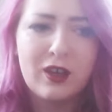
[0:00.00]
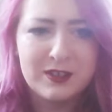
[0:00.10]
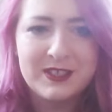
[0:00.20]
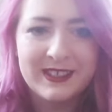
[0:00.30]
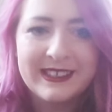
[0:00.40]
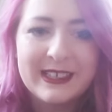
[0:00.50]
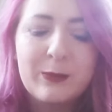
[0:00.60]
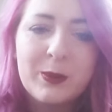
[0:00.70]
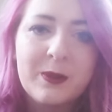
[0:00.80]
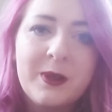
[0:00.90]
constantly,
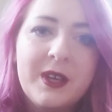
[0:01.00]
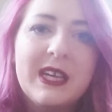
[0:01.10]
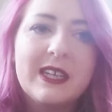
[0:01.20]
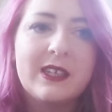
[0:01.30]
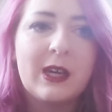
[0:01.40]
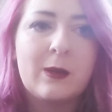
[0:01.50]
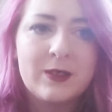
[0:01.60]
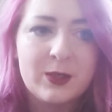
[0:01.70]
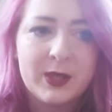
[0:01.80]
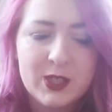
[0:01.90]
but you know, I'll
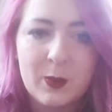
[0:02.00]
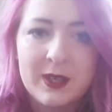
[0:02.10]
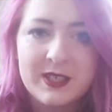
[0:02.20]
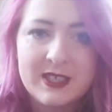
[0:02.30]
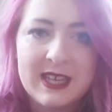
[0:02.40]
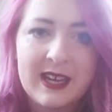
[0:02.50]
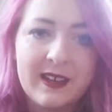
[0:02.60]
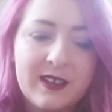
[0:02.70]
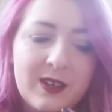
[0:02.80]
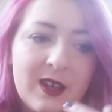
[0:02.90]
do it twice a
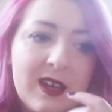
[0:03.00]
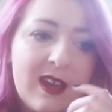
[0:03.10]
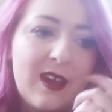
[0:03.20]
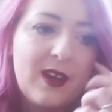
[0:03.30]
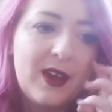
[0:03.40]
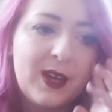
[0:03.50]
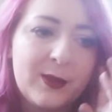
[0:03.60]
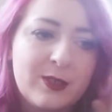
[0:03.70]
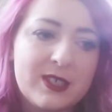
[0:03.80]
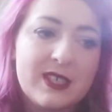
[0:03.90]
day,
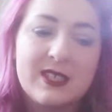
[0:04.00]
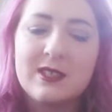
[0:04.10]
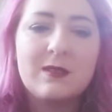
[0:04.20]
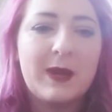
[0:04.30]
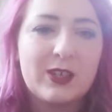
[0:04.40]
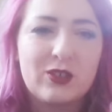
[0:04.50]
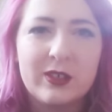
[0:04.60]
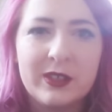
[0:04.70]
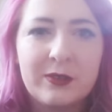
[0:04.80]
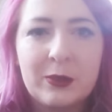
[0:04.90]
just to make sure
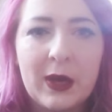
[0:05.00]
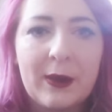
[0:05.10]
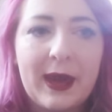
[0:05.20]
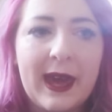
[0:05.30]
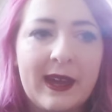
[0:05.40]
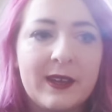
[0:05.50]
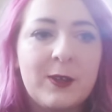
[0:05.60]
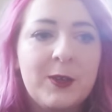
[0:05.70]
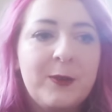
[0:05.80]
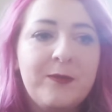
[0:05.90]
that they're all okay.
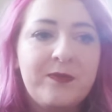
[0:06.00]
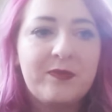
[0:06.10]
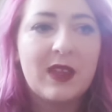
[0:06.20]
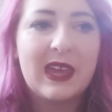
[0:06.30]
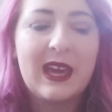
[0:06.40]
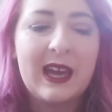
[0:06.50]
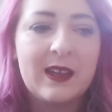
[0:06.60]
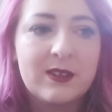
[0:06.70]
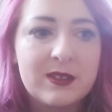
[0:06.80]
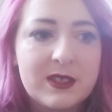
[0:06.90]

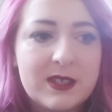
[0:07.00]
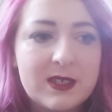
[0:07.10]
And